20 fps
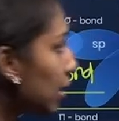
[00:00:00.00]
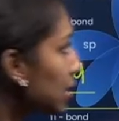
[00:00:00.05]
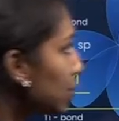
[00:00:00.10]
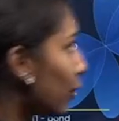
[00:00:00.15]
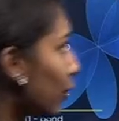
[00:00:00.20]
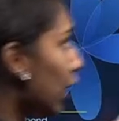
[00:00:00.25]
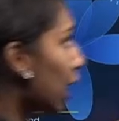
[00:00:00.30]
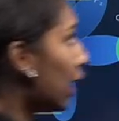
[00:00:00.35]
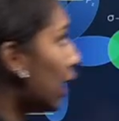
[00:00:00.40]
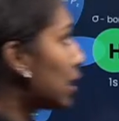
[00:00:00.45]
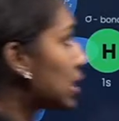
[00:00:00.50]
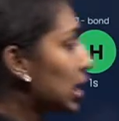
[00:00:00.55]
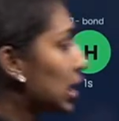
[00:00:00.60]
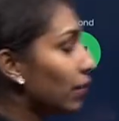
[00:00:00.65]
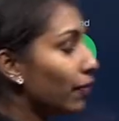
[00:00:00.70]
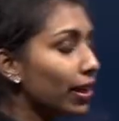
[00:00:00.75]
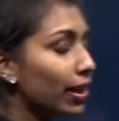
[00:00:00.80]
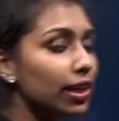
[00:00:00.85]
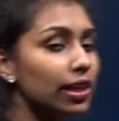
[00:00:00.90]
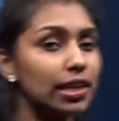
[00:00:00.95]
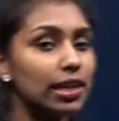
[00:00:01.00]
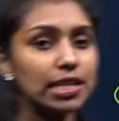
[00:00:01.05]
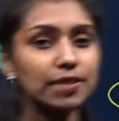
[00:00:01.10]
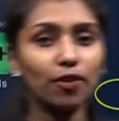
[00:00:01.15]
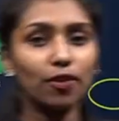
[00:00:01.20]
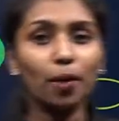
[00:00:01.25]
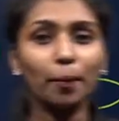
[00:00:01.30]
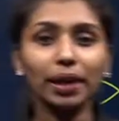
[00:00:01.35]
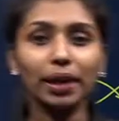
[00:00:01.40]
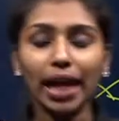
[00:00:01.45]
spherical shape, whether it is
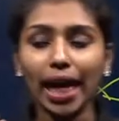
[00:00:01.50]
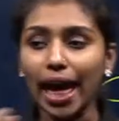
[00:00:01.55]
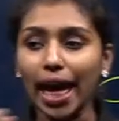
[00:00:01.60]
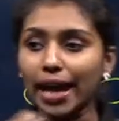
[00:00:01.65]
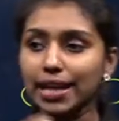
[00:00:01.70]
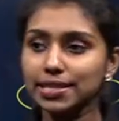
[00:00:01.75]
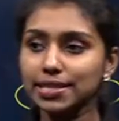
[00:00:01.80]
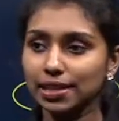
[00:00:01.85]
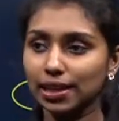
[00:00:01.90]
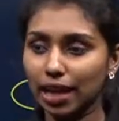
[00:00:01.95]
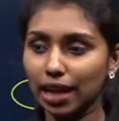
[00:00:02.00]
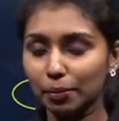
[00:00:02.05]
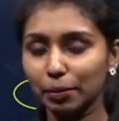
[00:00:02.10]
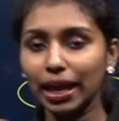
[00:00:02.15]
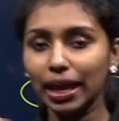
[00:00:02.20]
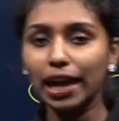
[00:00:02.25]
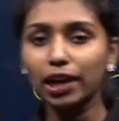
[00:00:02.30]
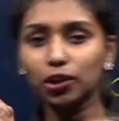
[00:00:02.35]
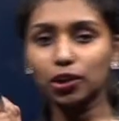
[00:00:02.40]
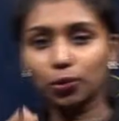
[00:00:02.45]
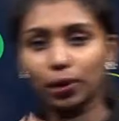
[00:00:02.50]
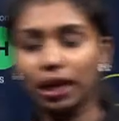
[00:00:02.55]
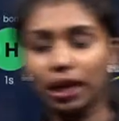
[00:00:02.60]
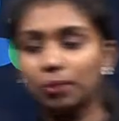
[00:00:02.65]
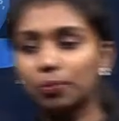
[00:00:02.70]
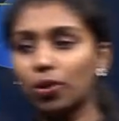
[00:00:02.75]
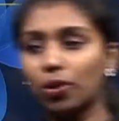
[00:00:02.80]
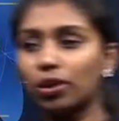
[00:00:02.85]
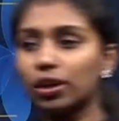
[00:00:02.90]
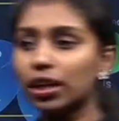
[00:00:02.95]
forming axial, I mean head to head
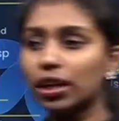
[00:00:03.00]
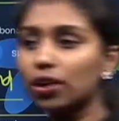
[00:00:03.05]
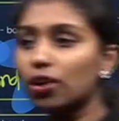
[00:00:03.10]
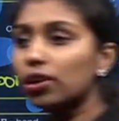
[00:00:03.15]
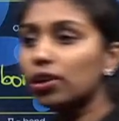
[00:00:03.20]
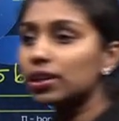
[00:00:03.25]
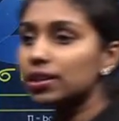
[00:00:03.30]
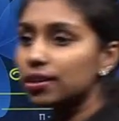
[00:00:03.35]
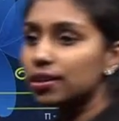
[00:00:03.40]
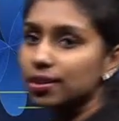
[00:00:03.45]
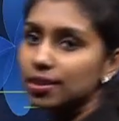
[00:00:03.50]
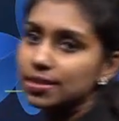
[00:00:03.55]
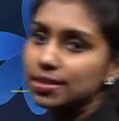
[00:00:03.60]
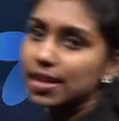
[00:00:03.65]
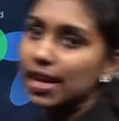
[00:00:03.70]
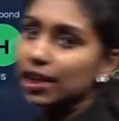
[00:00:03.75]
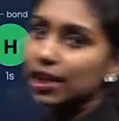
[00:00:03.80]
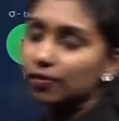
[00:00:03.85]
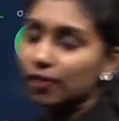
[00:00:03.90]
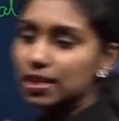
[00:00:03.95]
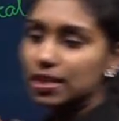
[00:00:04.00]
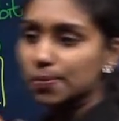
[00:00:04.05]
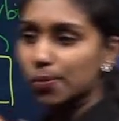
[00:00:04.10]
bonding or sidewise